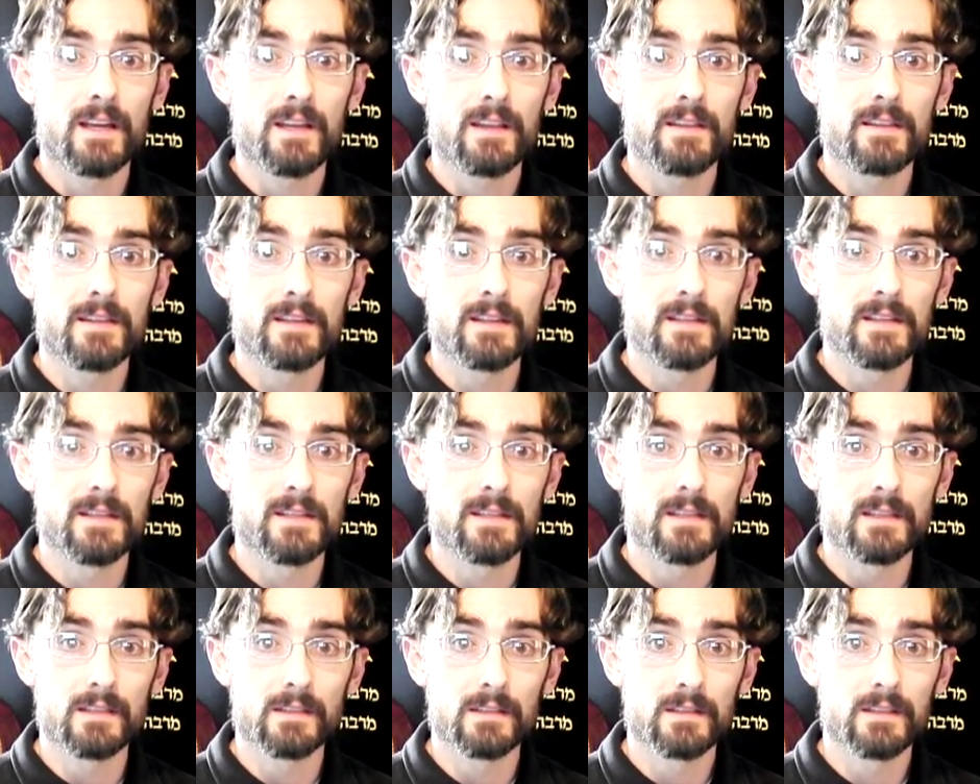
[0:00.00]

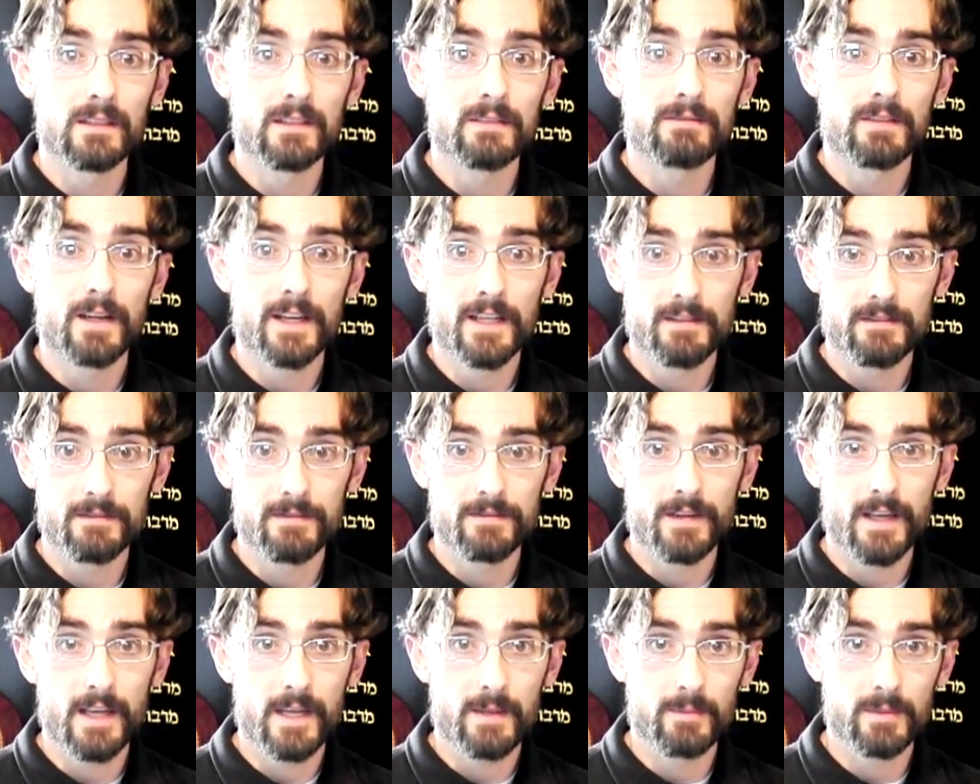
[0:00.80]
the Levite
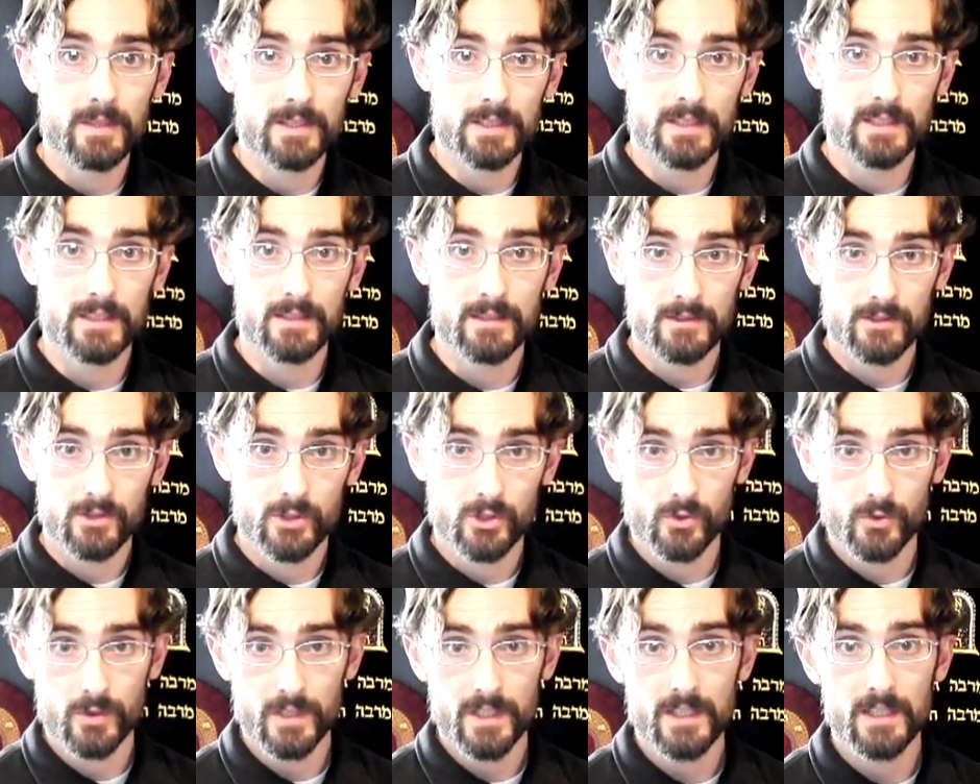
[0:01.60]
family
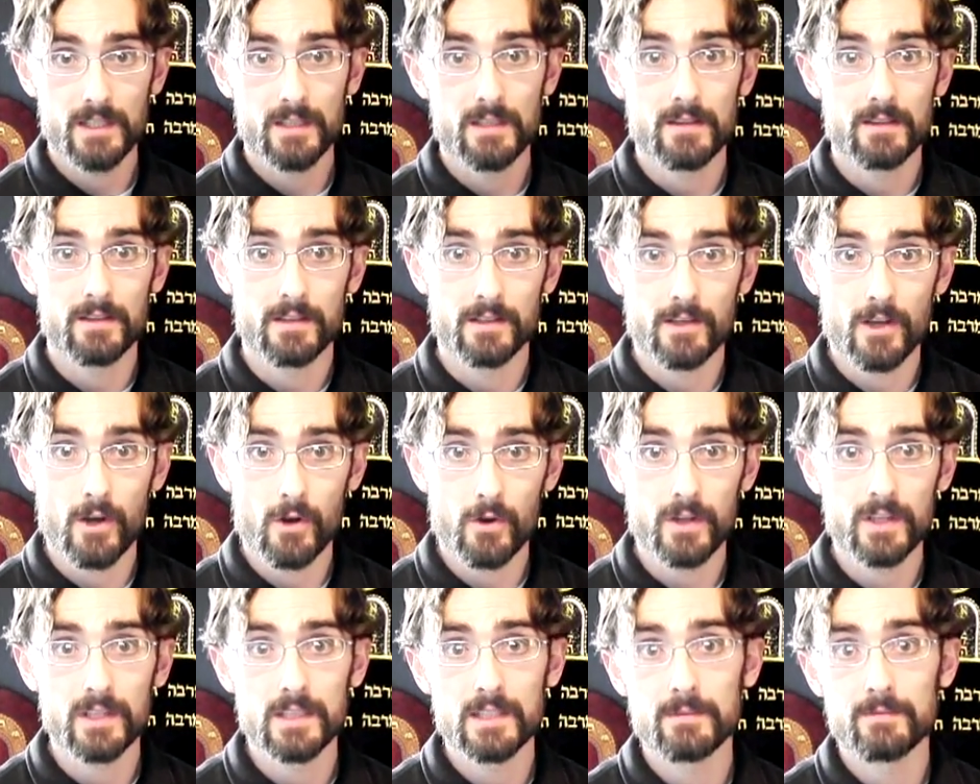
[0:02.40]
tree, the
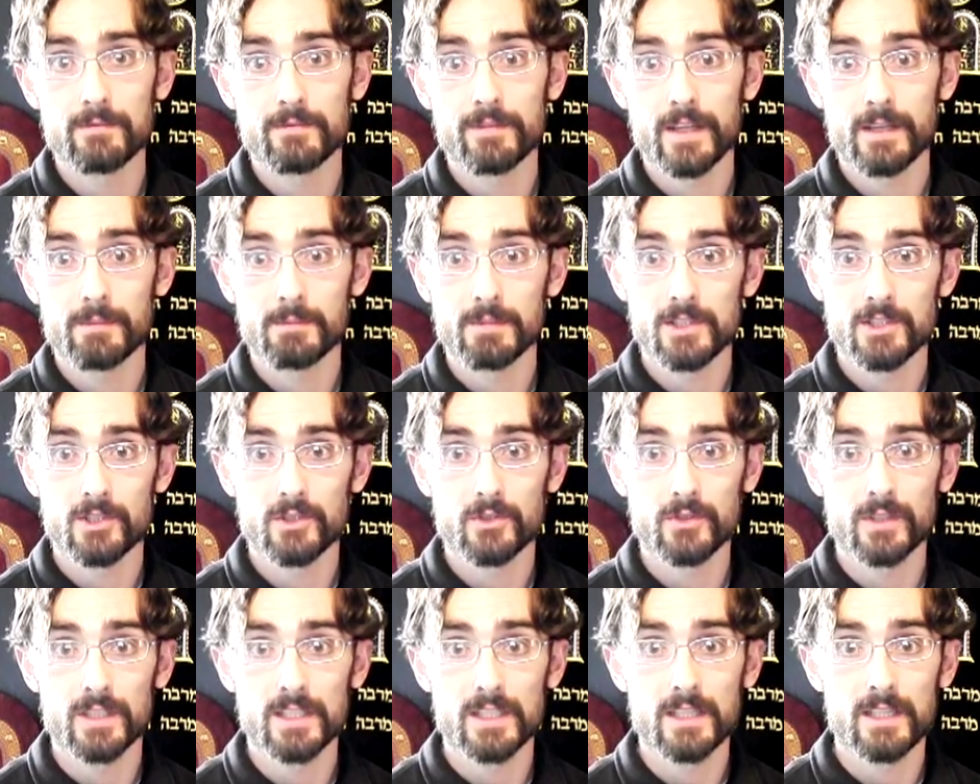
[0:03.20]
Kohanim family
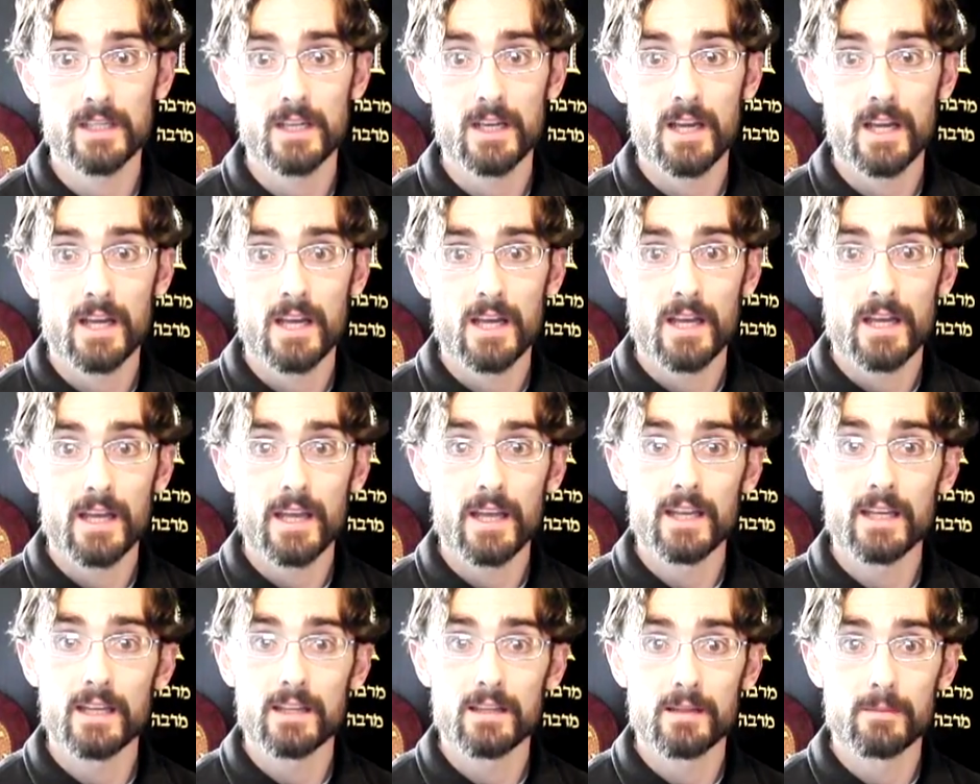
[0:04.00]
tree,
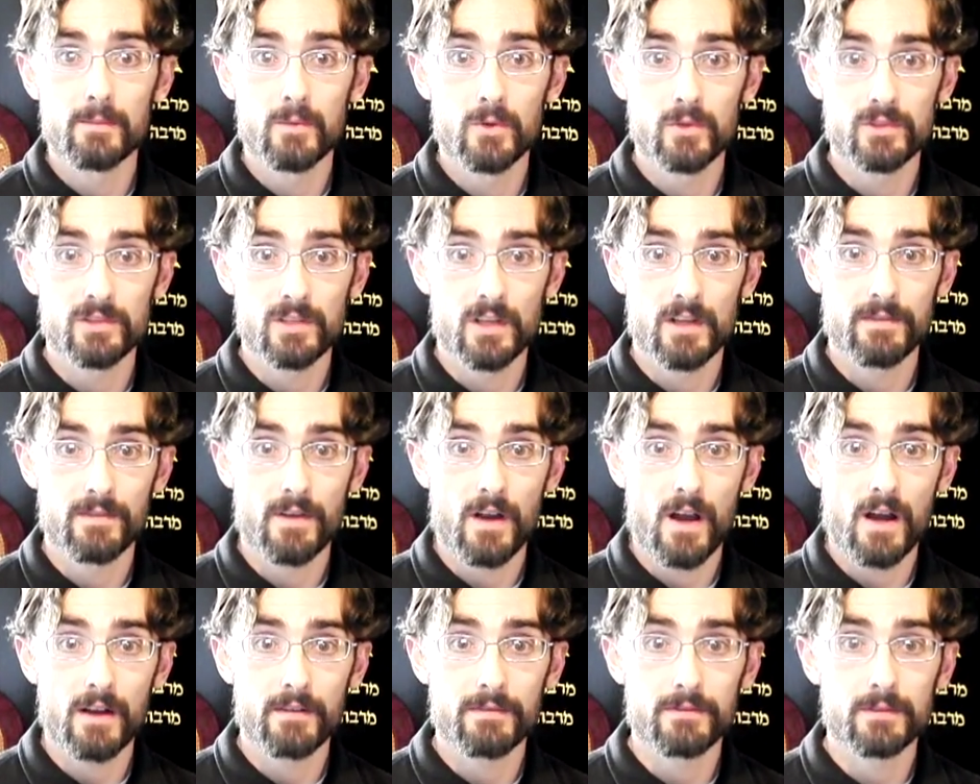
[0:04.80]
and the Musaf
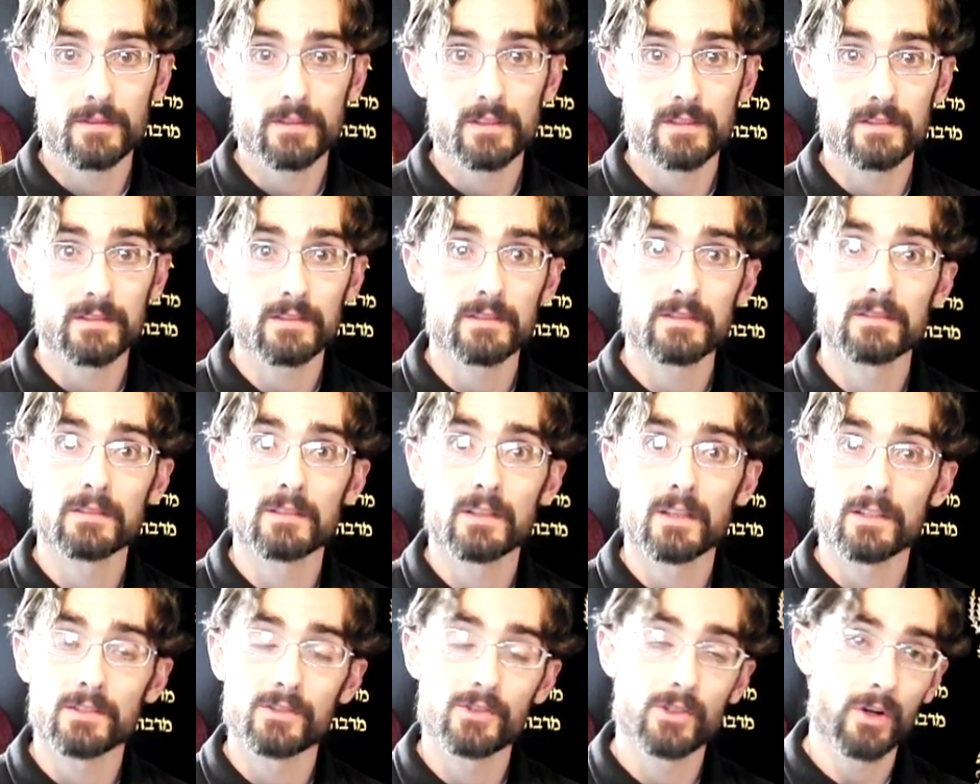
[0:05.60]
offerings,
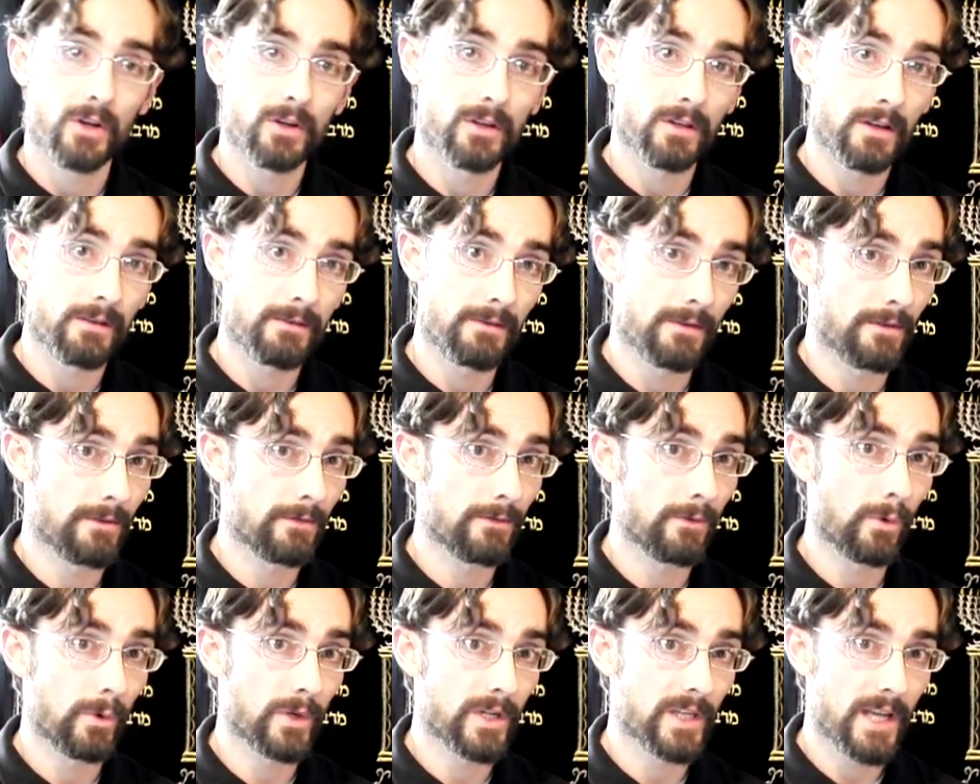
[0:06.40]
a chart of the
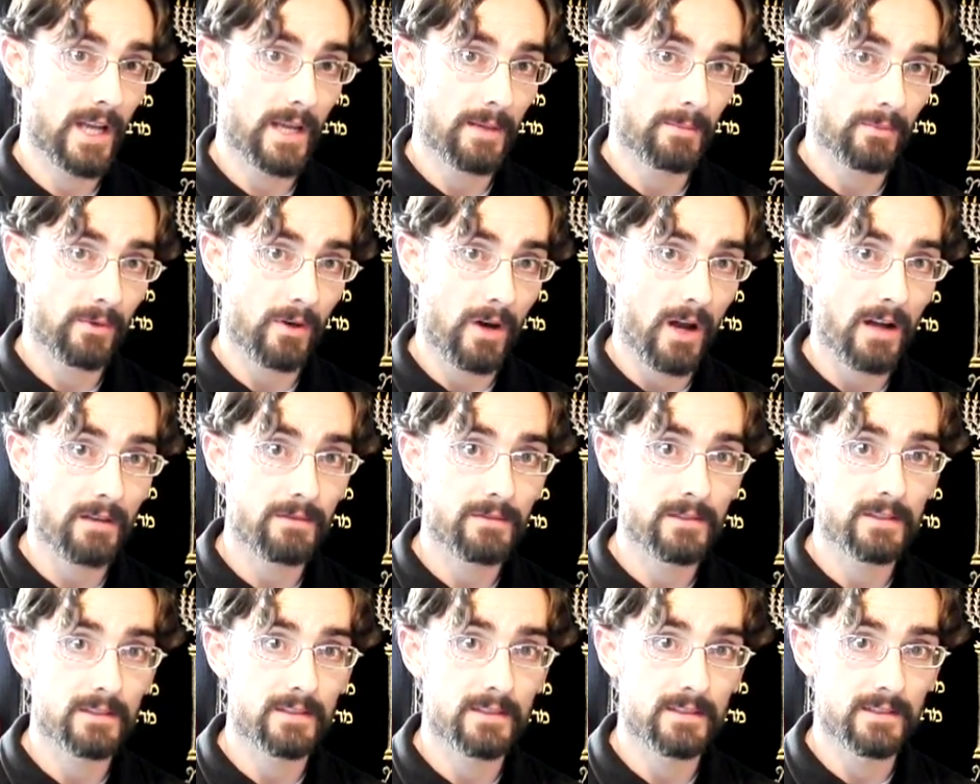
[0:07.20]
48
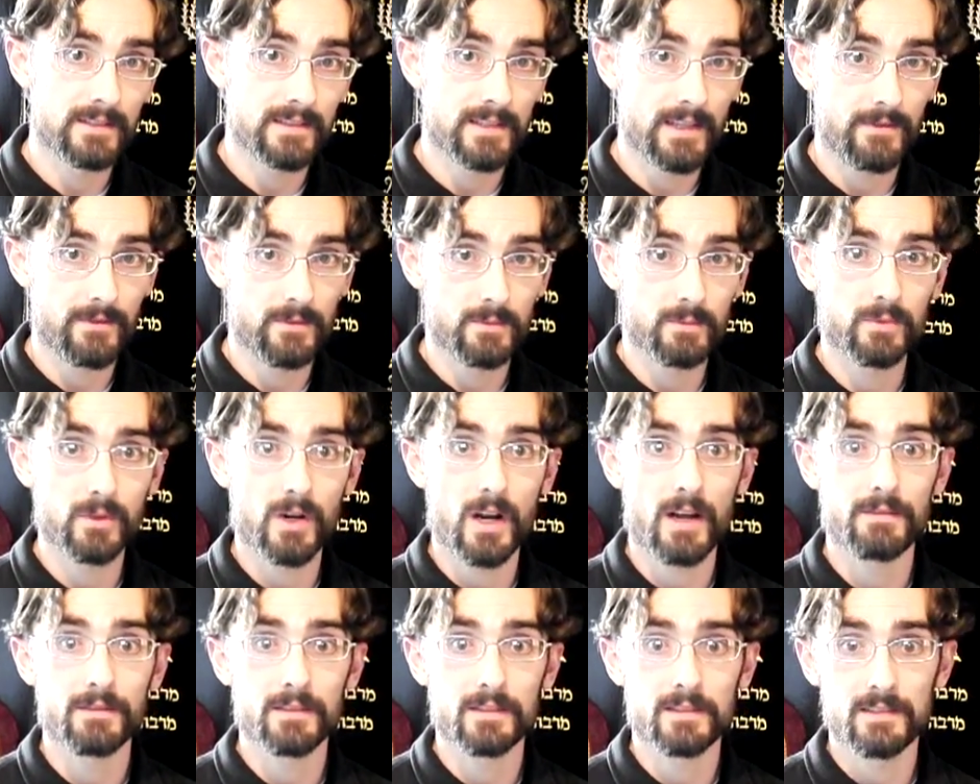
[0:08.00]
prophets and 7
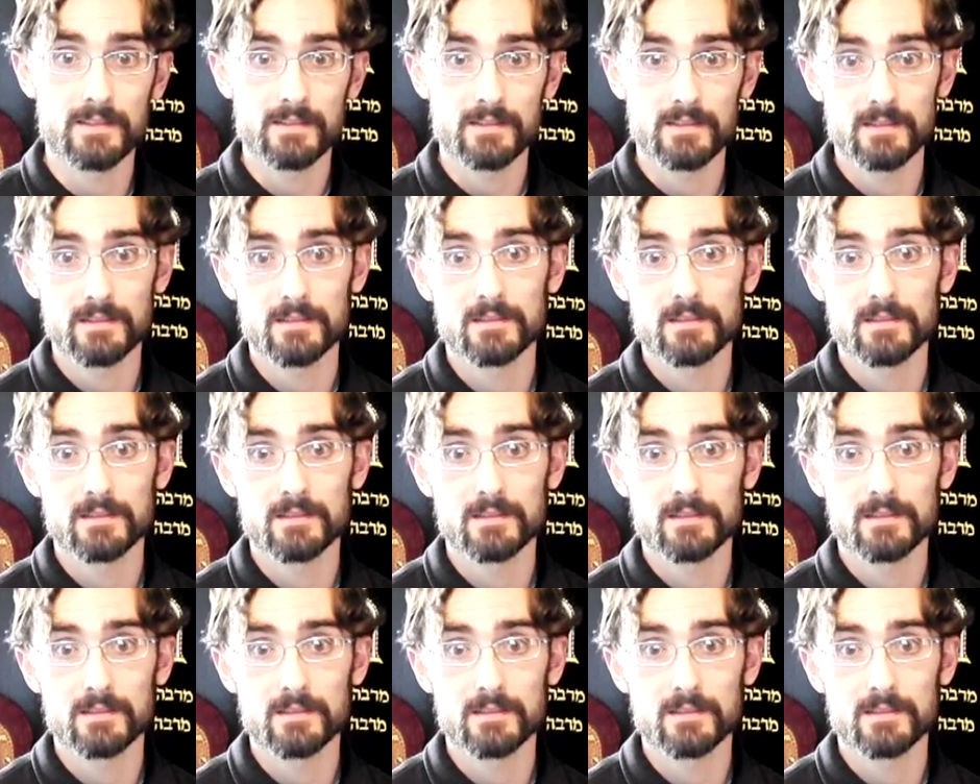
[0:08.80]
prophetesses.